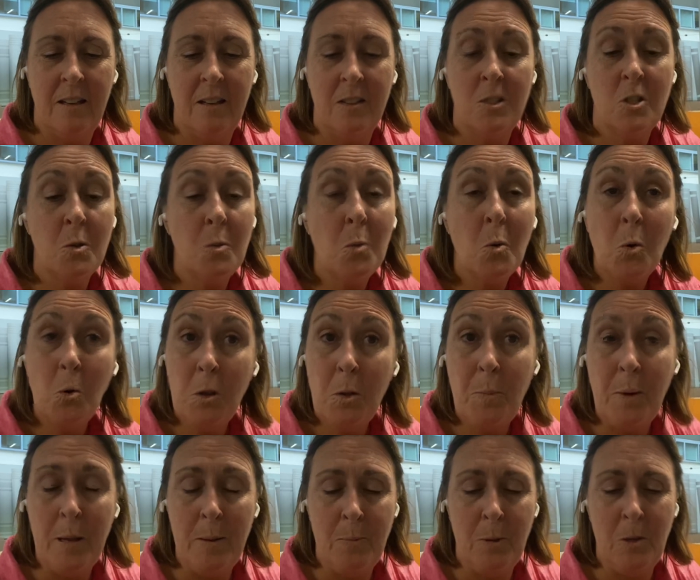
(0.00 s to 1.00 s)
to all the
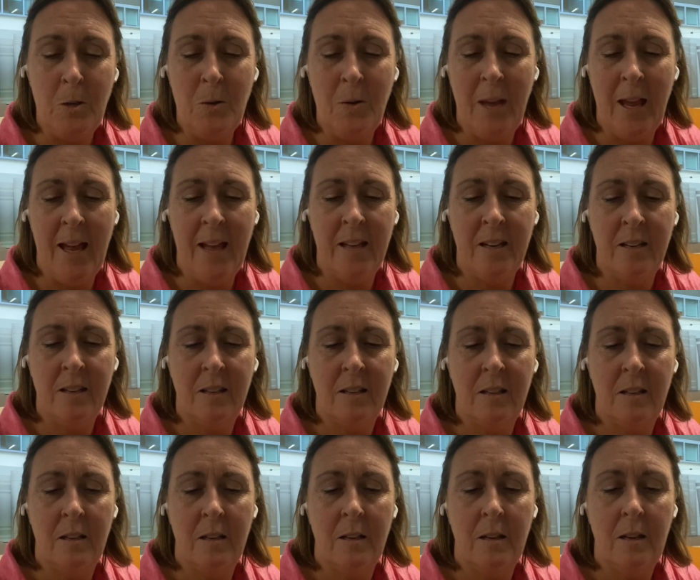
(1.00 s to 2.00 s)
people you can,
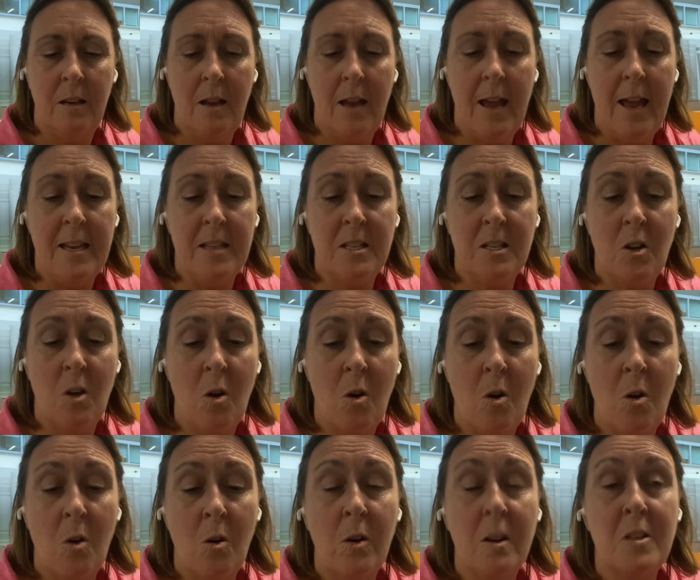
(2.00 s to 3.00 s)
as
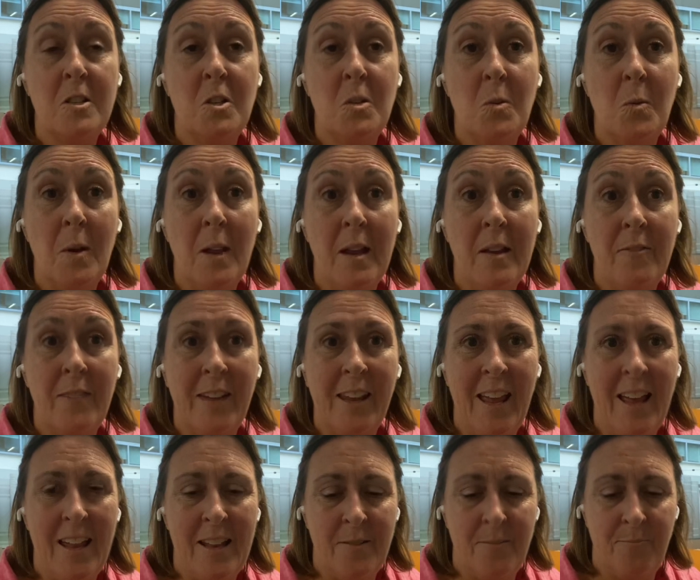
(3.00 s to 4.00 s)
long as you ever
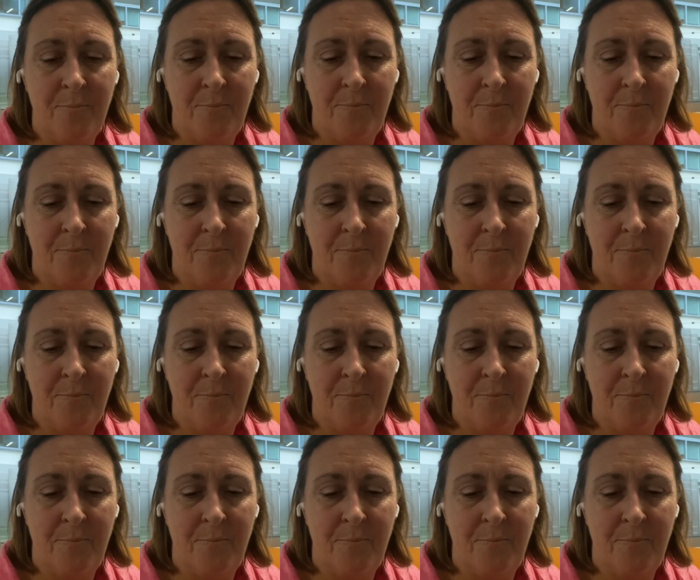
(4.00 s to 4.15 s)
can.